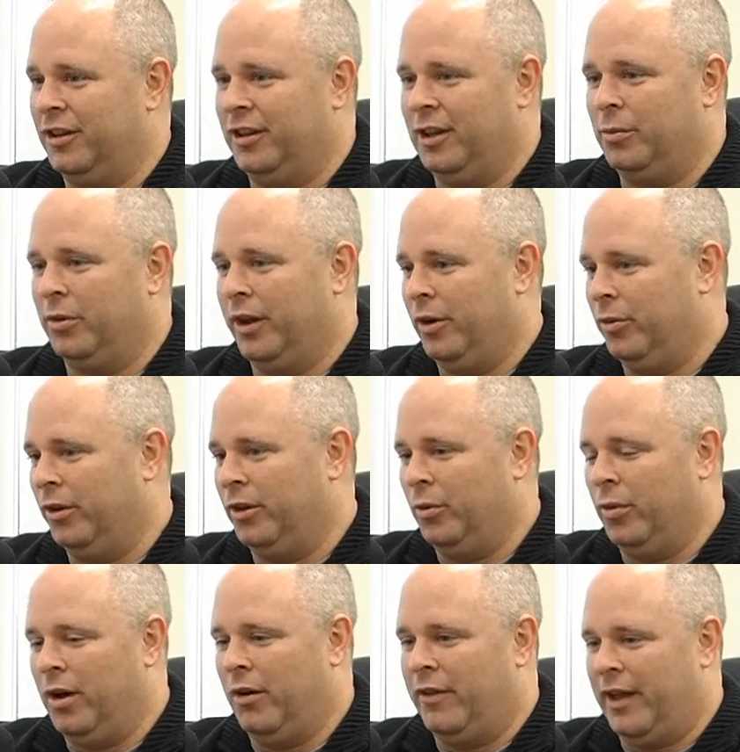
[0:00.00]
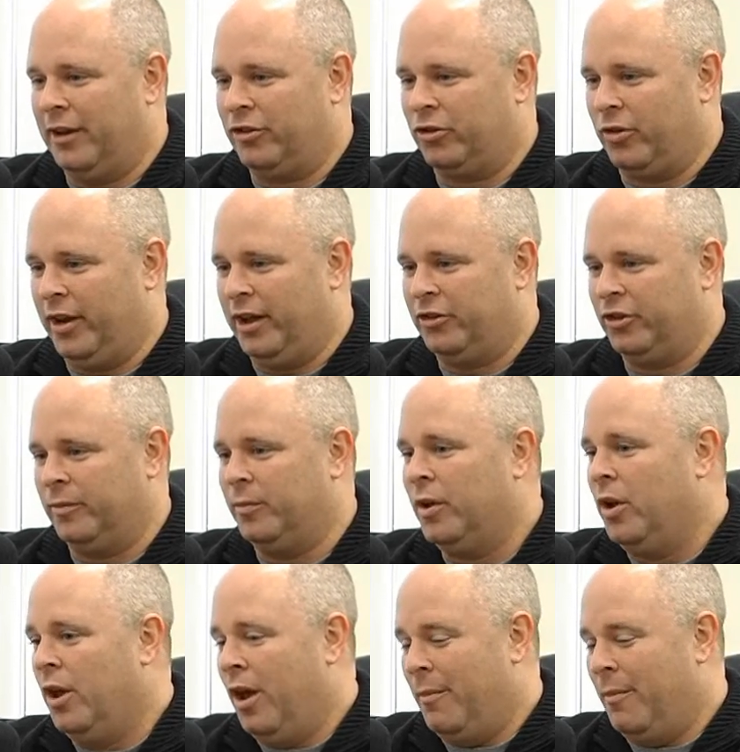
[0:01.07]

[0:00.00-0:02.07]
and he played really well in that stretch and